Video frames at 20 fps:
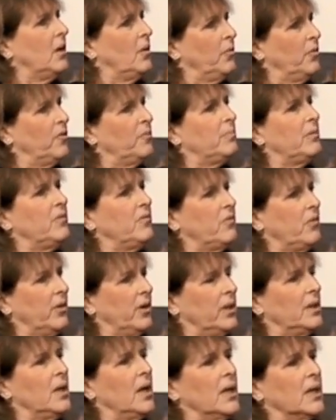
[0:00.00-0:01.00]
We've been
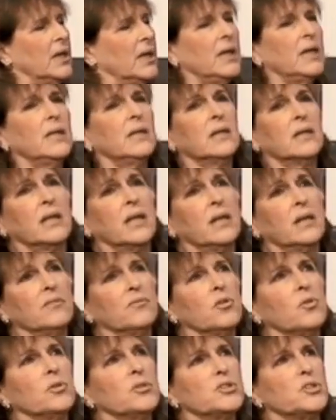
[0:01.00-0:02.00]
very lucky, and it
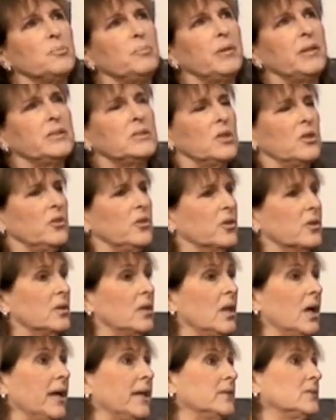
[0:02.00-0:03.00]
of course depends on your
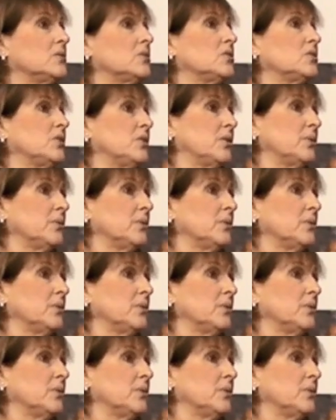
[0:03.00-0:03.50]
clients too.